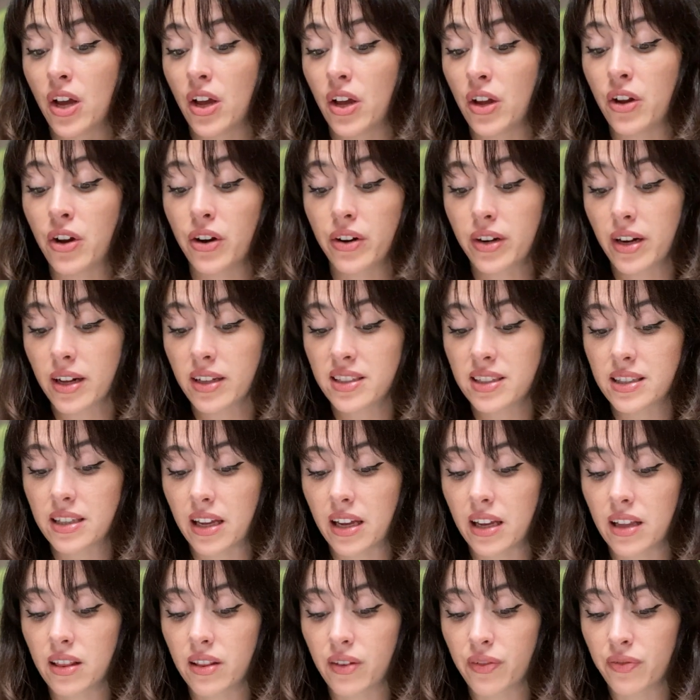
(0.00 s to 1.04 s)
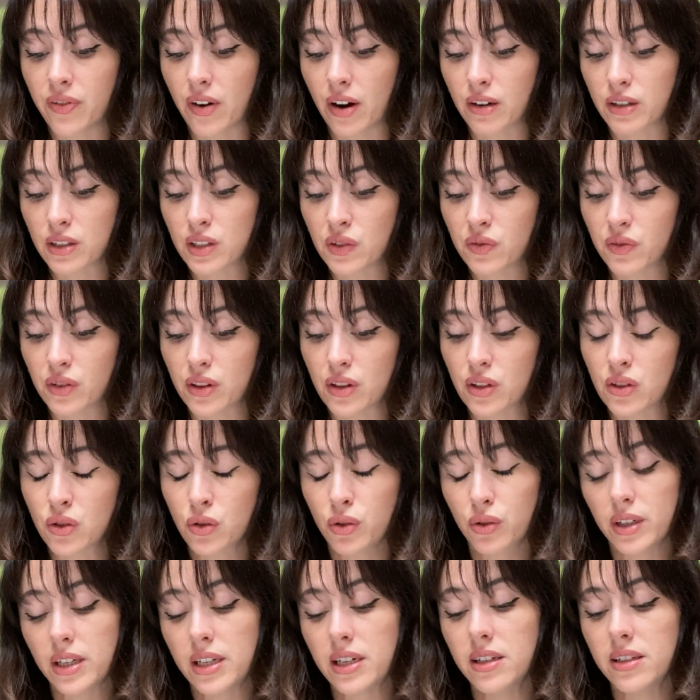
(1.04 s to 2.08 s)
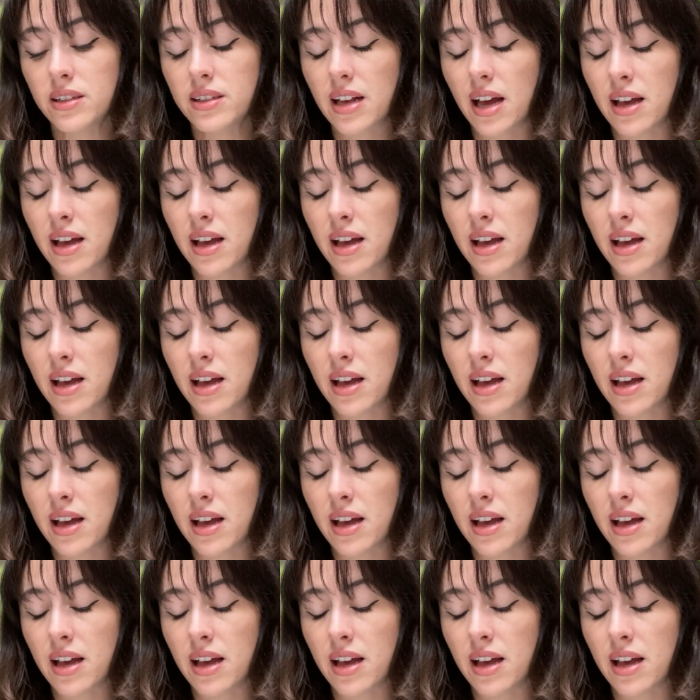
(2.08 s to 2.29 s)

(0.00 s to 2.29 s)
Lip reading: you're not seeing the forest for the trees,